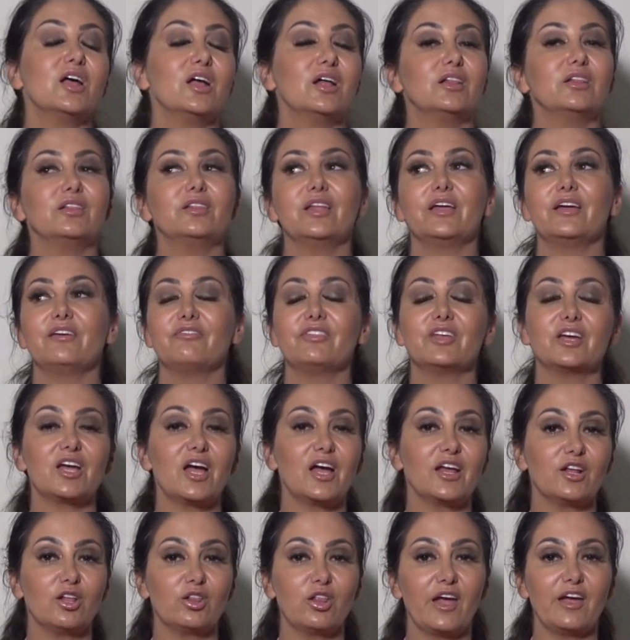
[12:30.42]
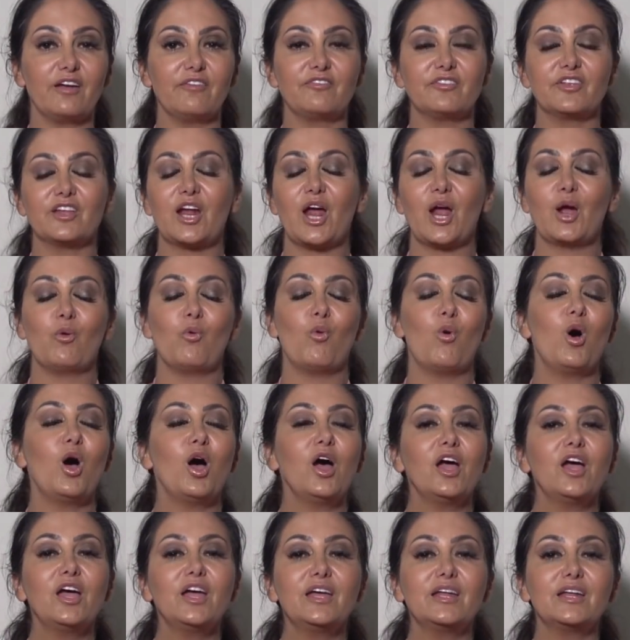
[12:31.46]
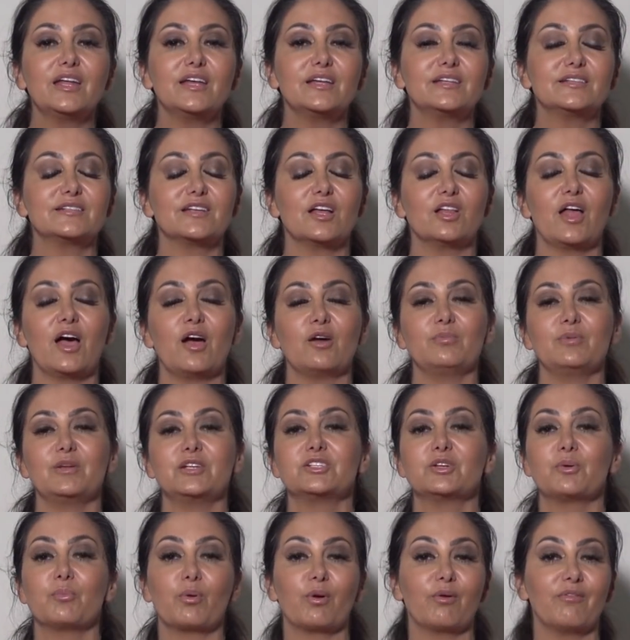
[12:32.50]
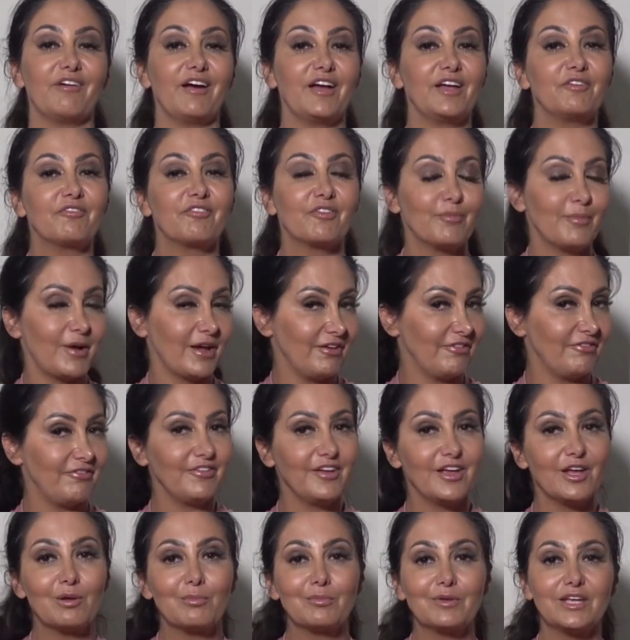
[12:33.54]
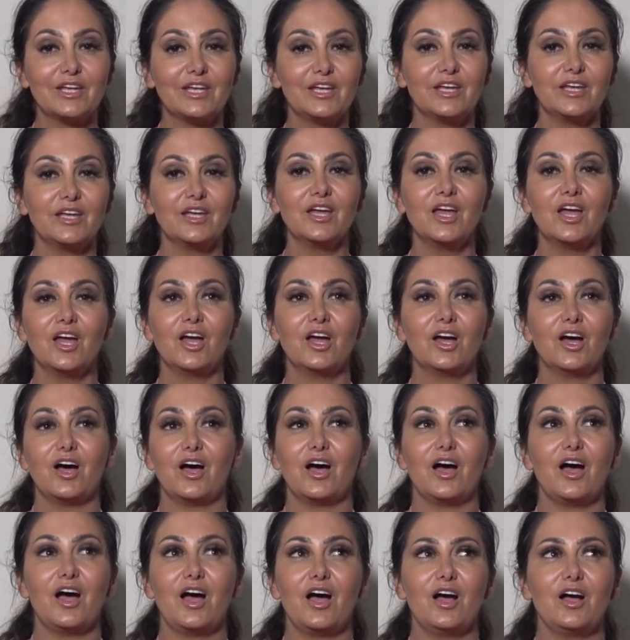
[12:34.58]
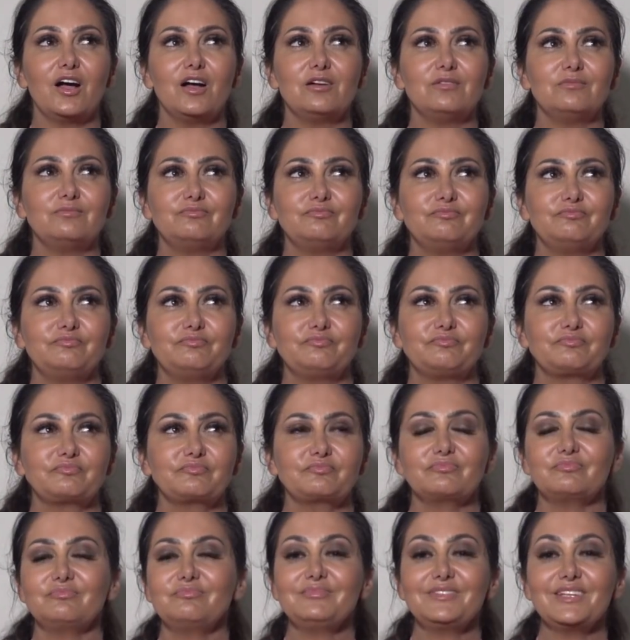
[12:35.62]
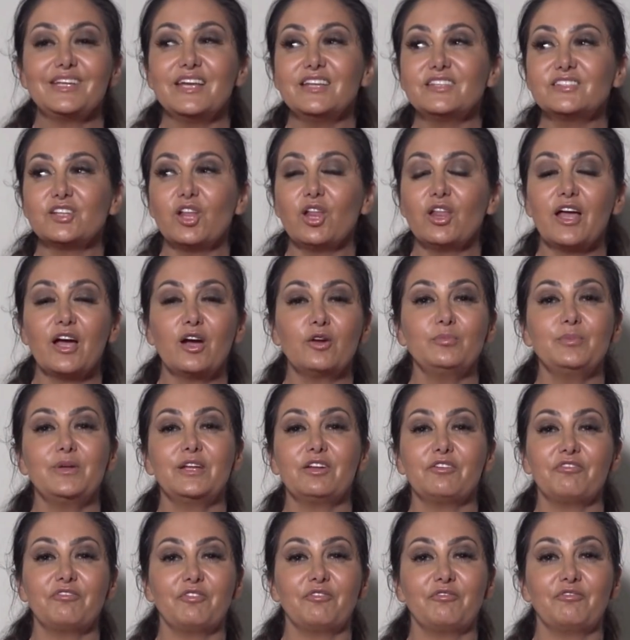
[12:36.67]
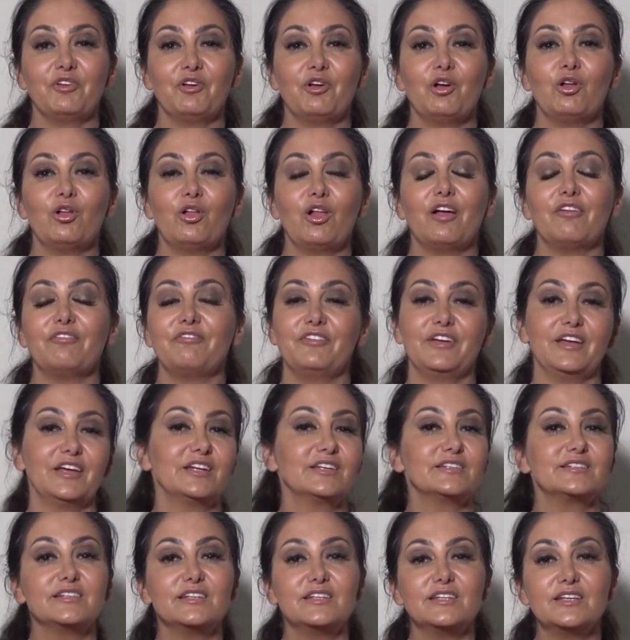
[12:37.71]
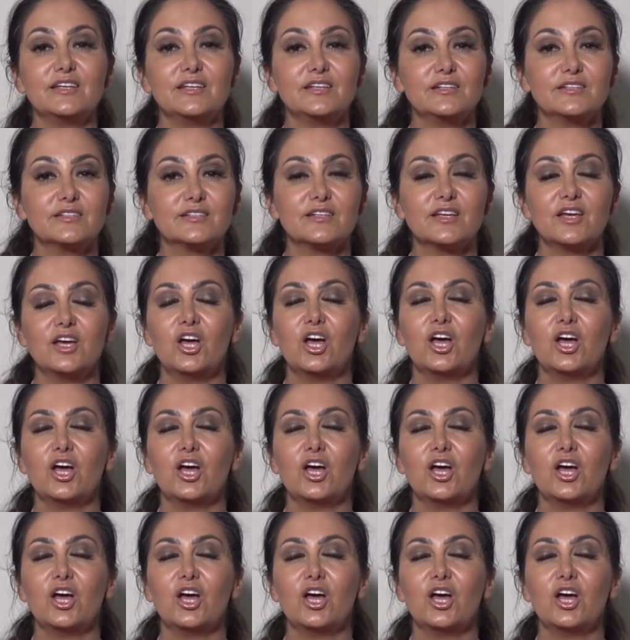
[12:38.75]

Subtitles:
live the kind of life that I want. It's allowed me to provide for my family. It's allowed me to fulfill fantasies